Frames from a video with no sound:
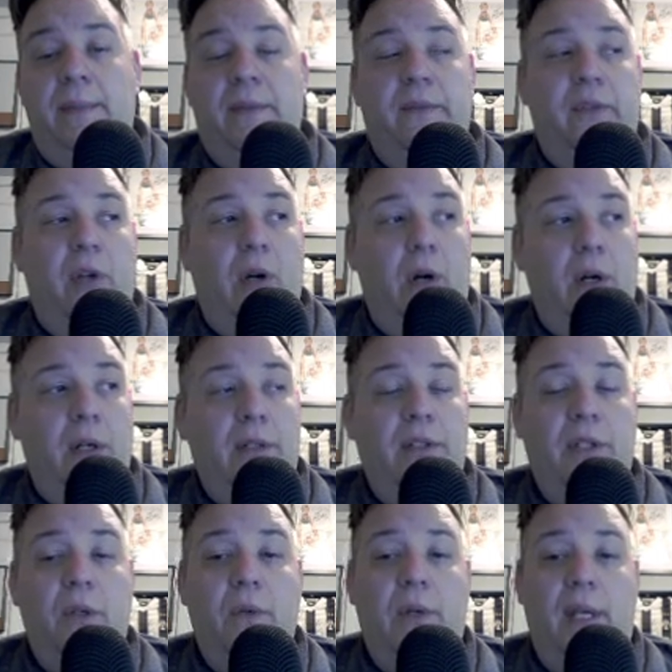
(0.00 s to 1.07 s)
of cards
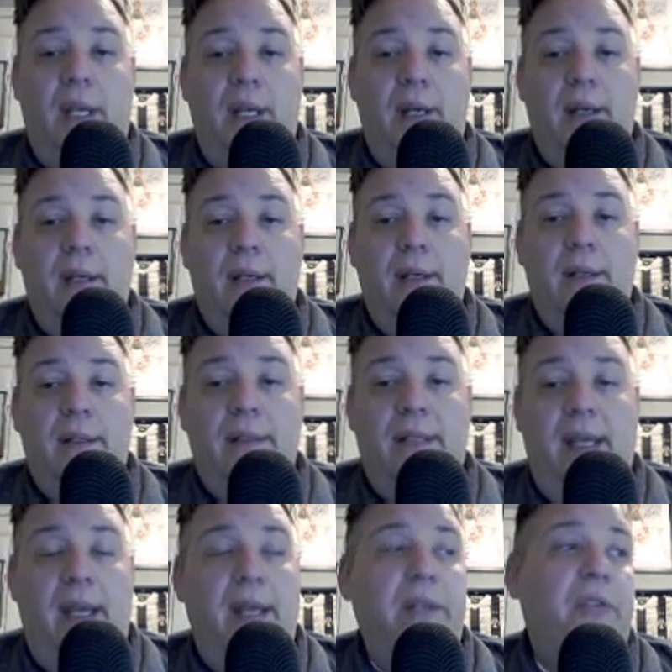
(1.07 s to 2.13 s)
you need
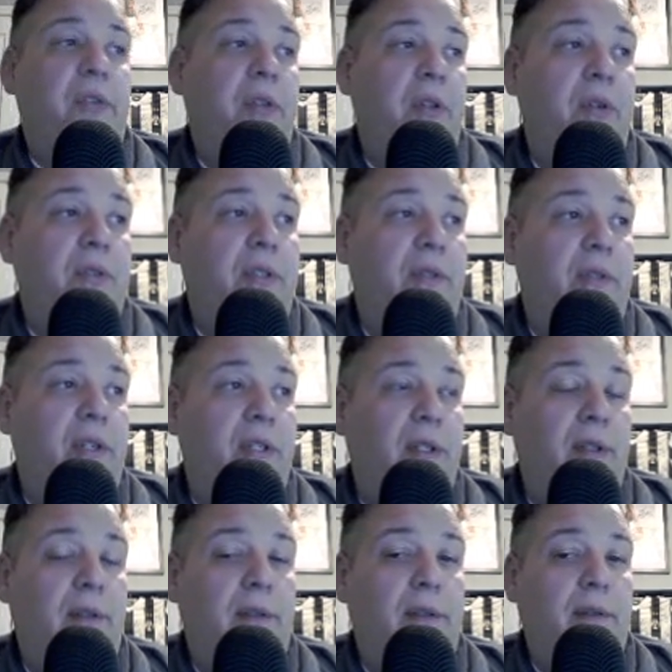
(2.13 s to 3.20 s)
to enter those
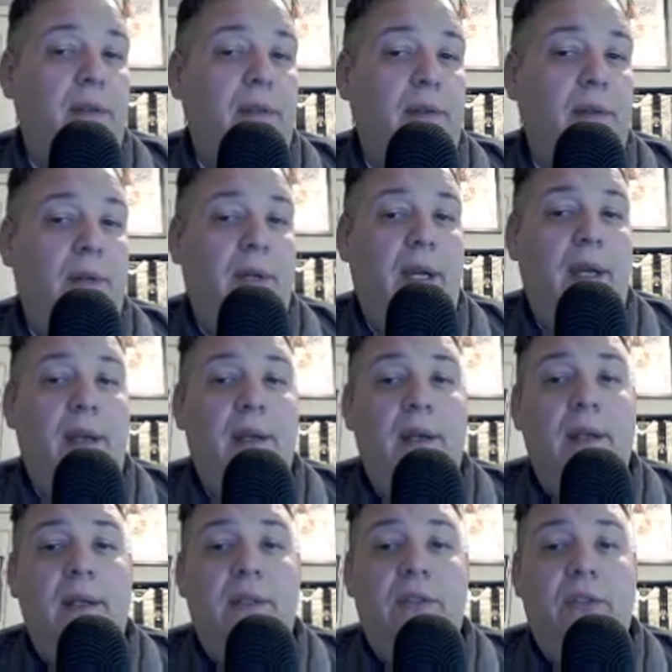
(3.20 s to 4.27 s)
divisions. Okay,
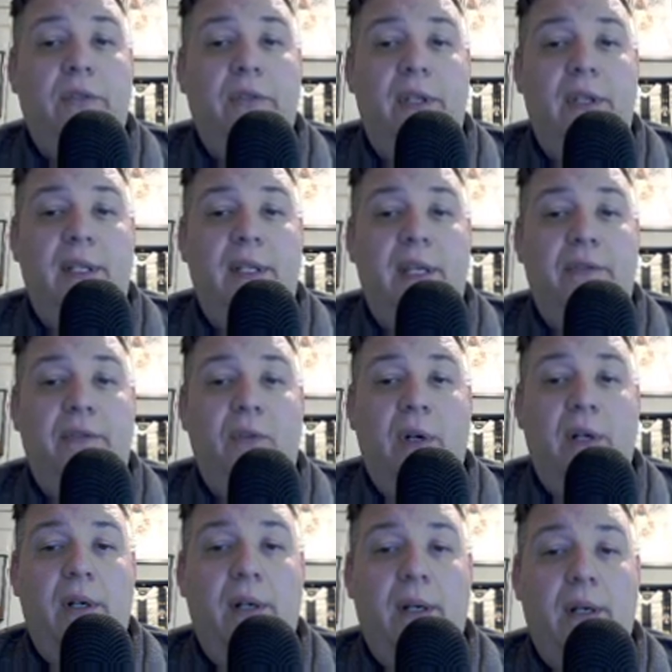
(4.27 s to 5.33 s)
so for the
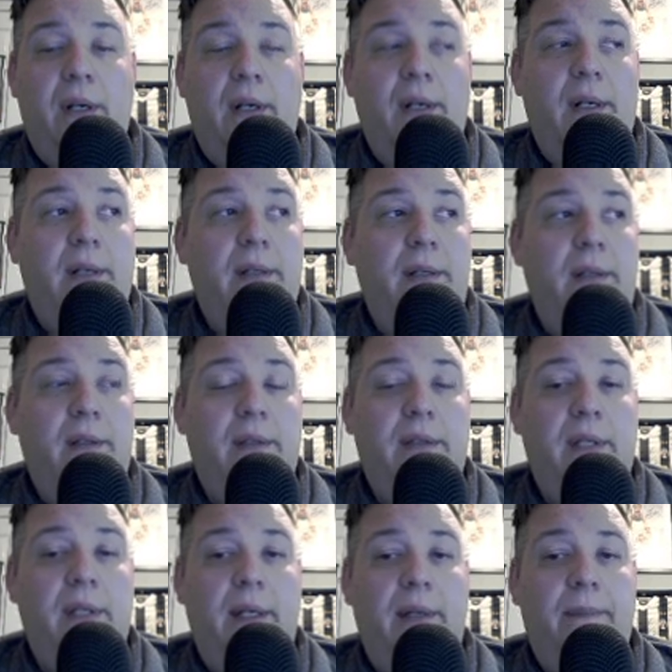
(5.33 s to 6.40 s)
D4,
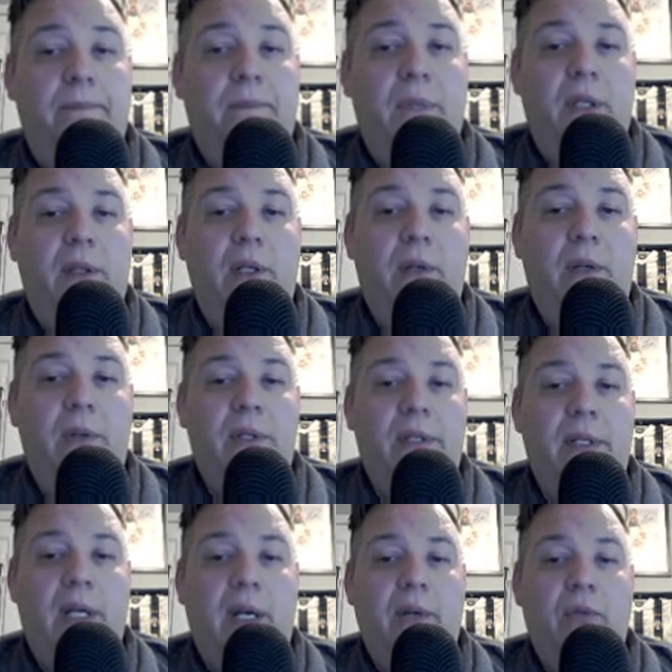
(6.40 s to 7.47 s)
the lowest
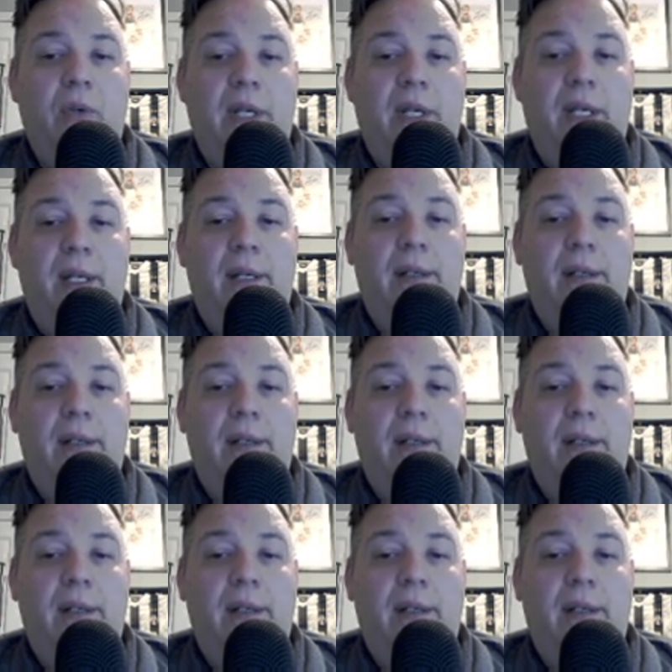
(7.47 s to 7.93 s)
non-rookie